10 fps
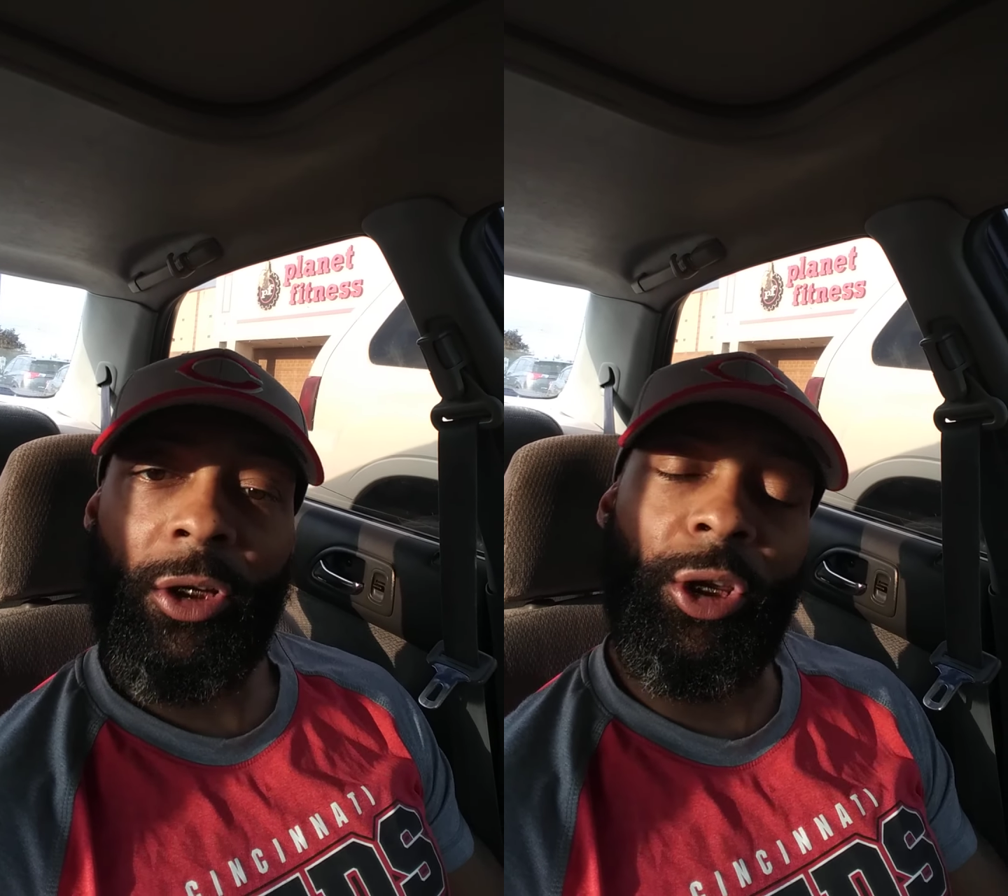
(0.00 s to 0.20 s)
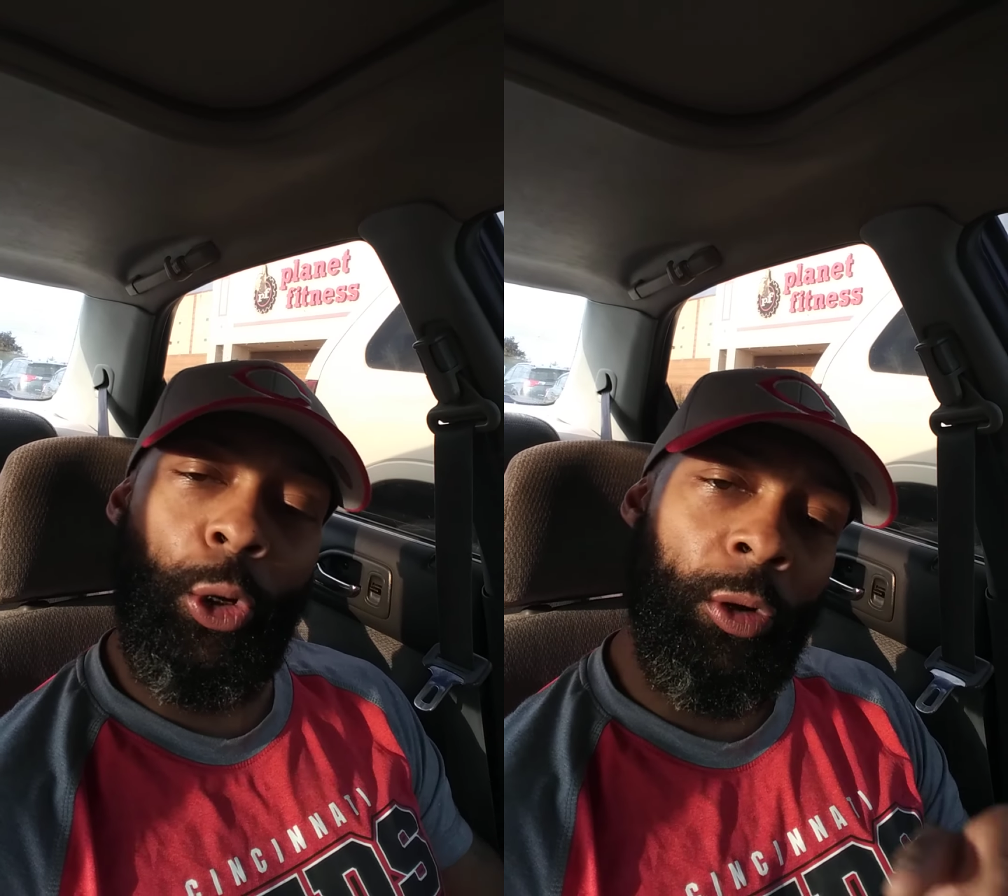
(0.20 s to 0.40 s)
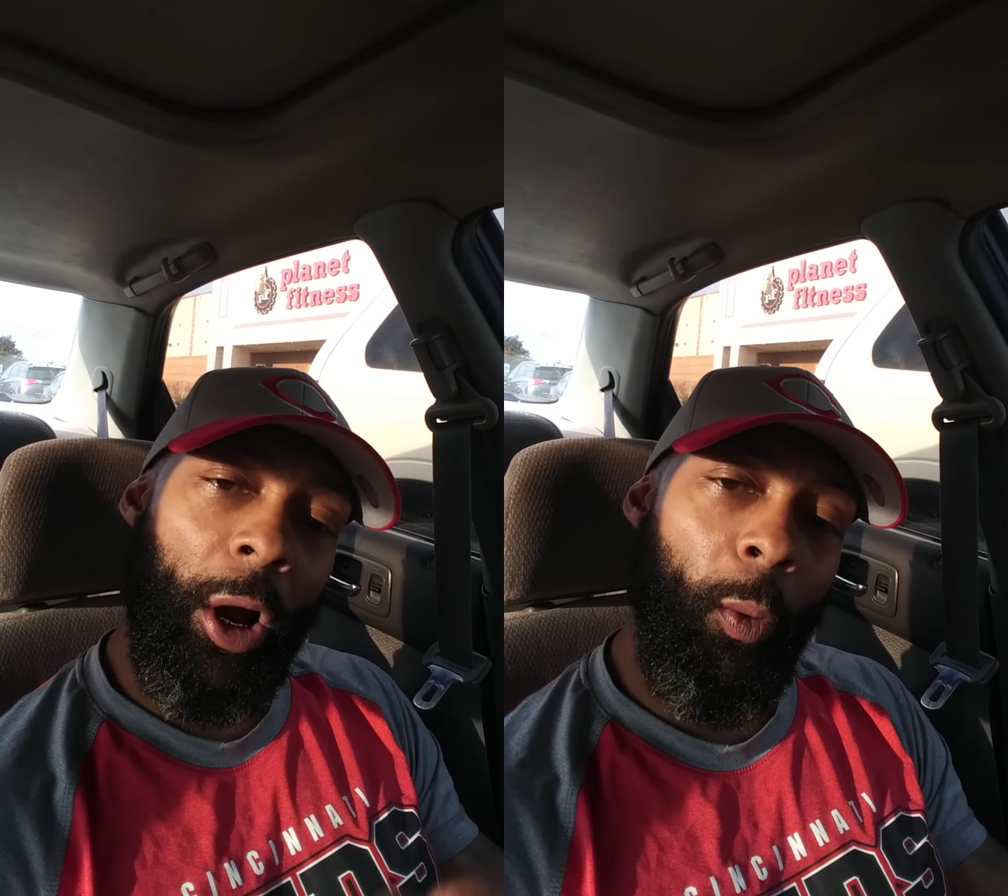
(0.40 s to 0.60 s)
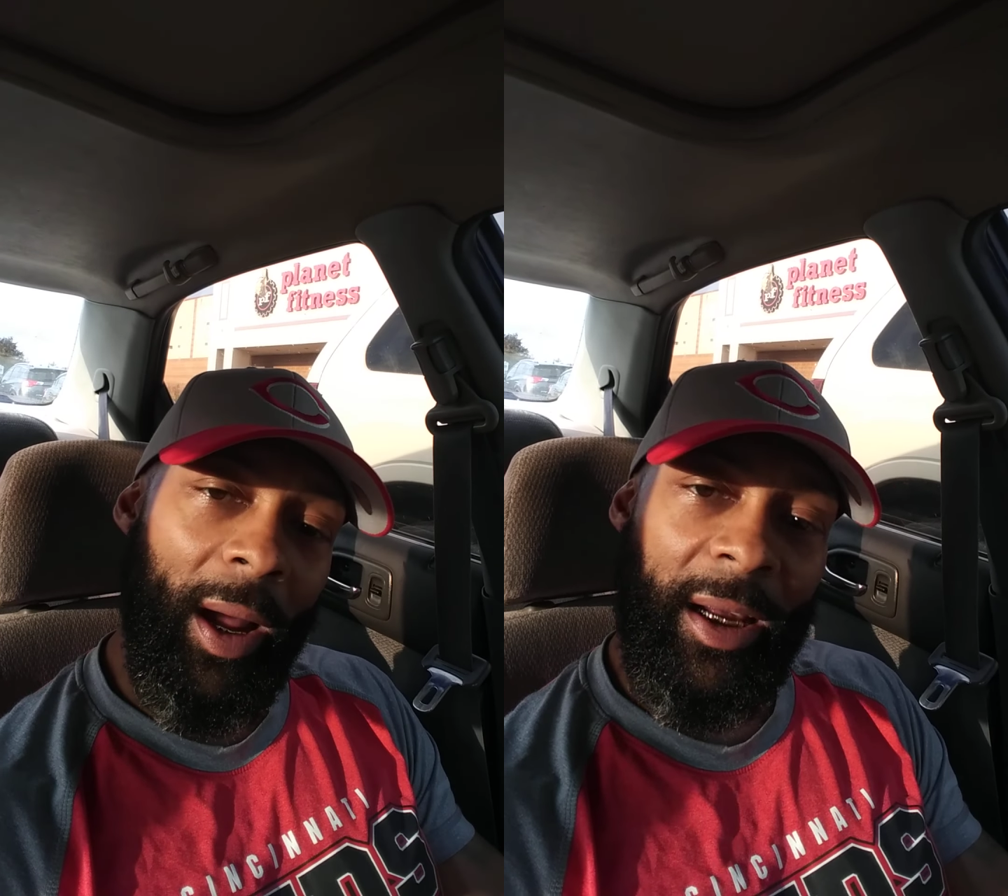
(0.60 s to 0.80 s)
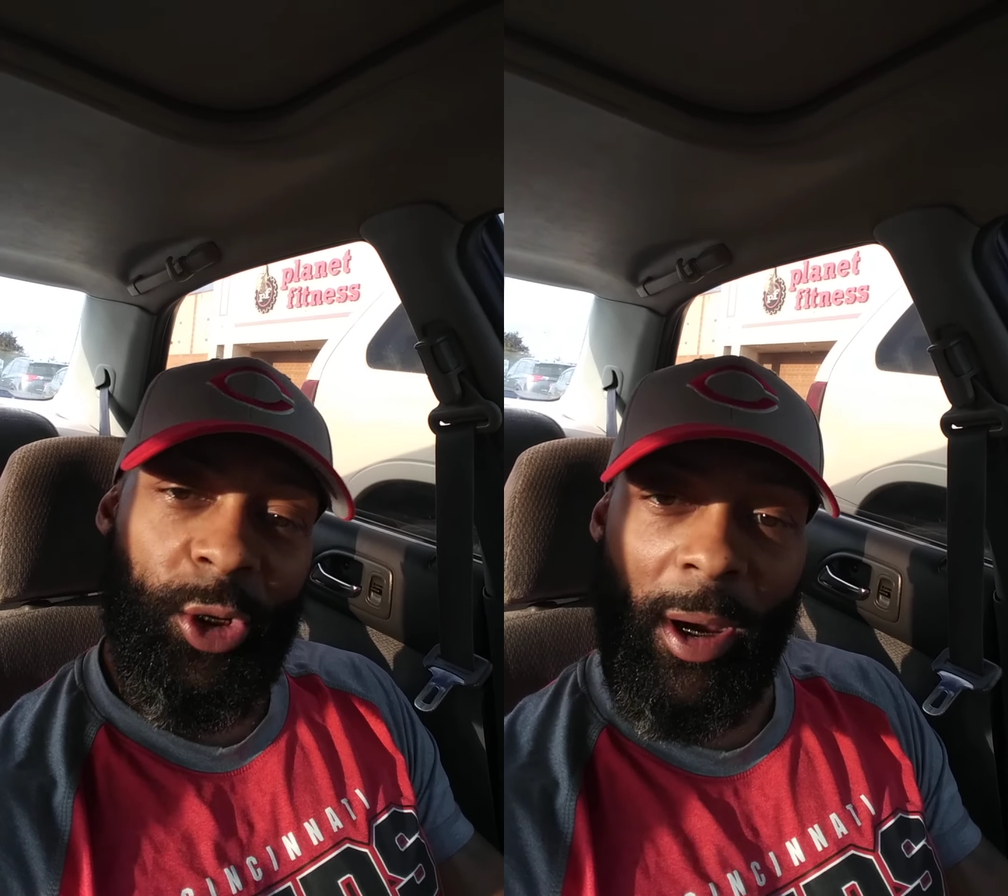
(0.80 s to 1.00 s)
Do you know
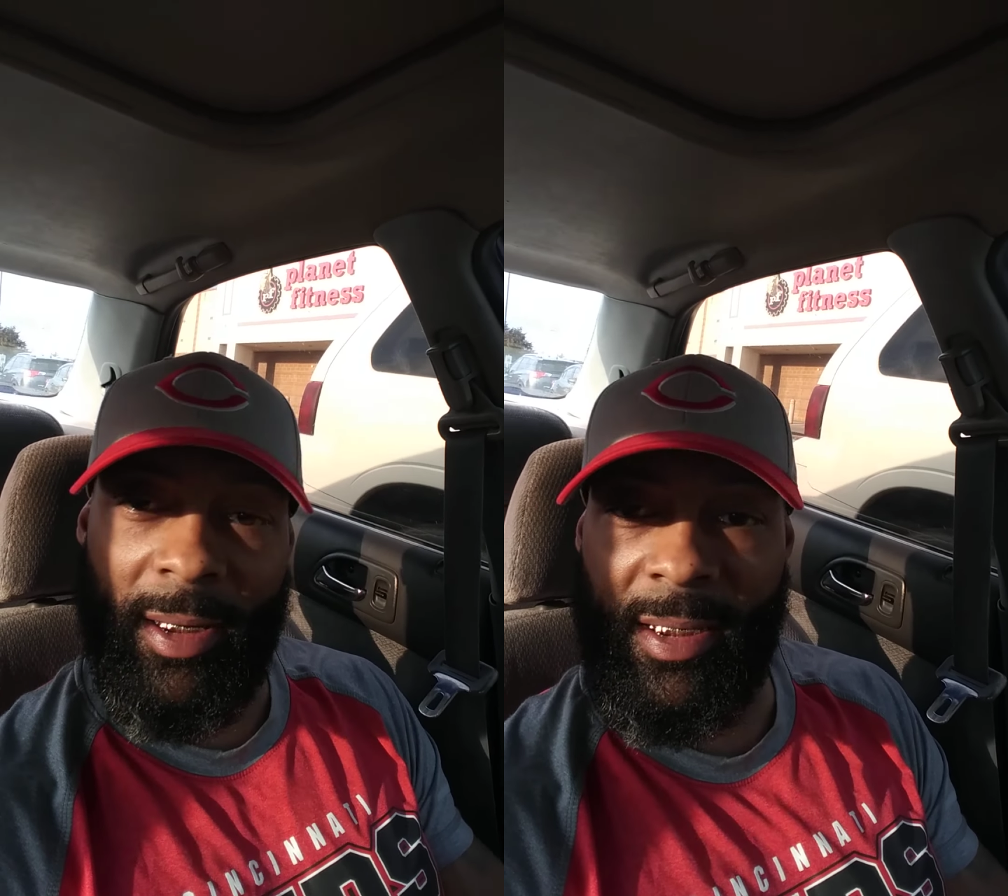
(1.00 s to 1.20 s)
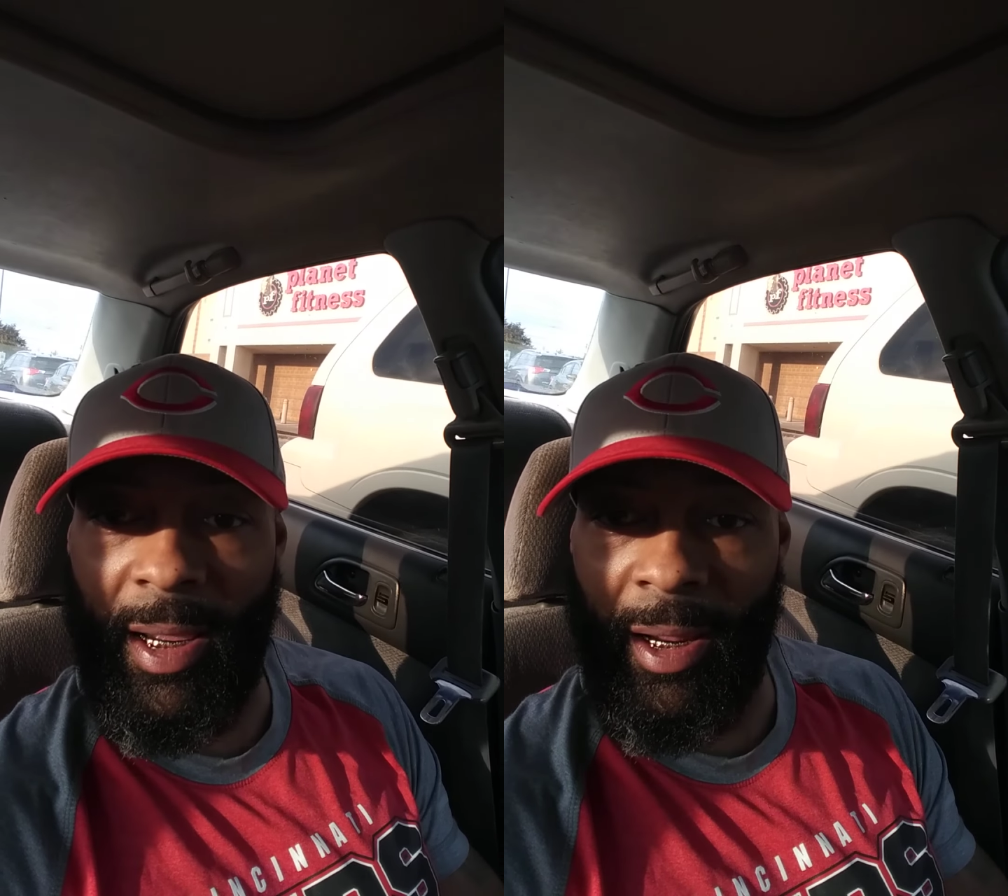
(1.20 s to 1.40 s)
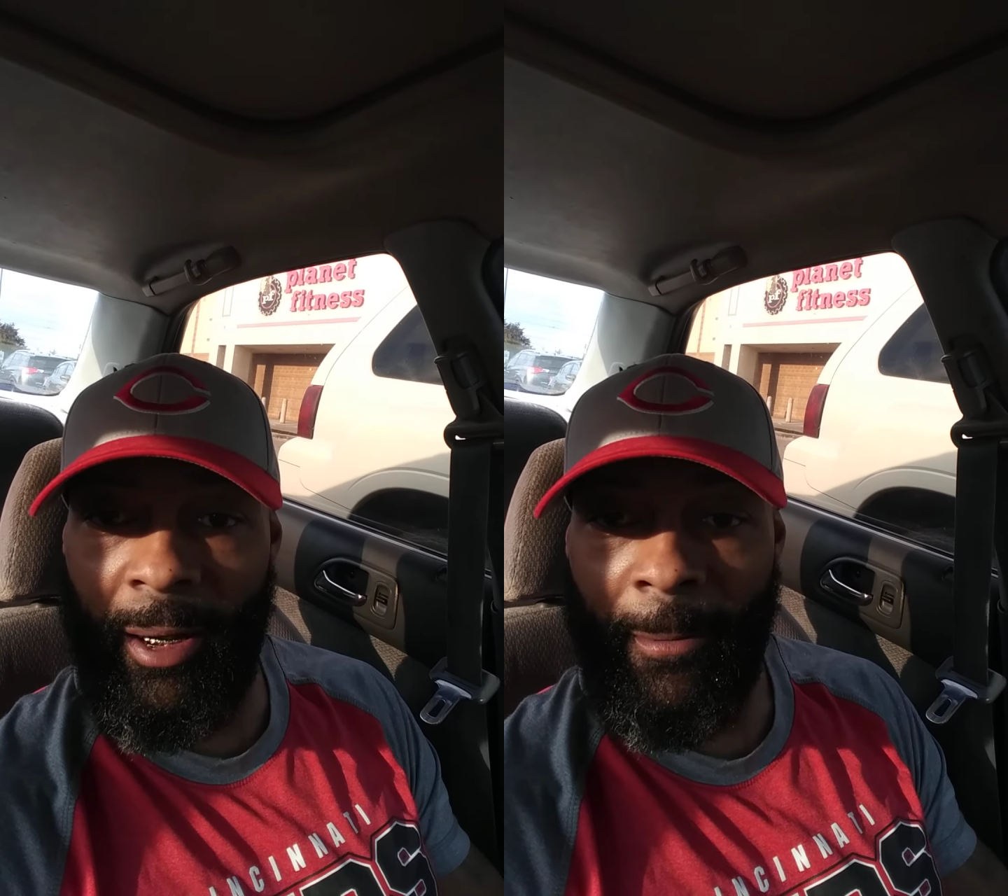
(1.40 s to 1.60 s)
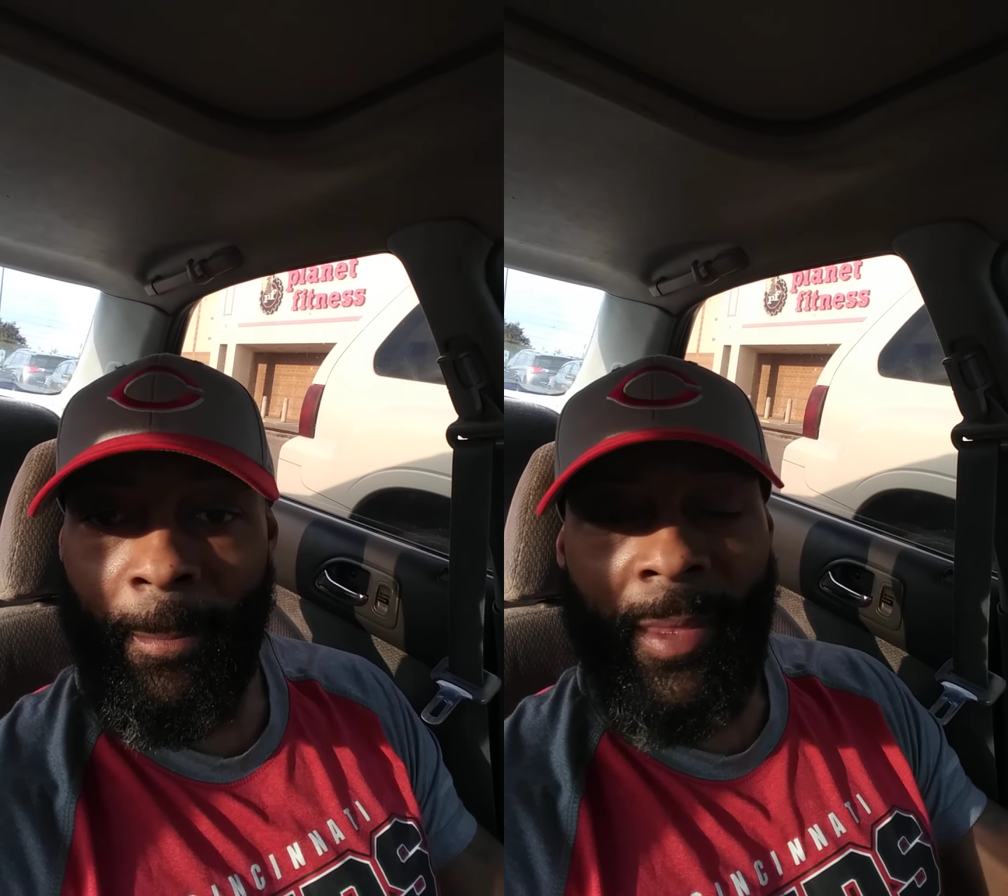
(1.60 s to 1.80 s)
why they try to say,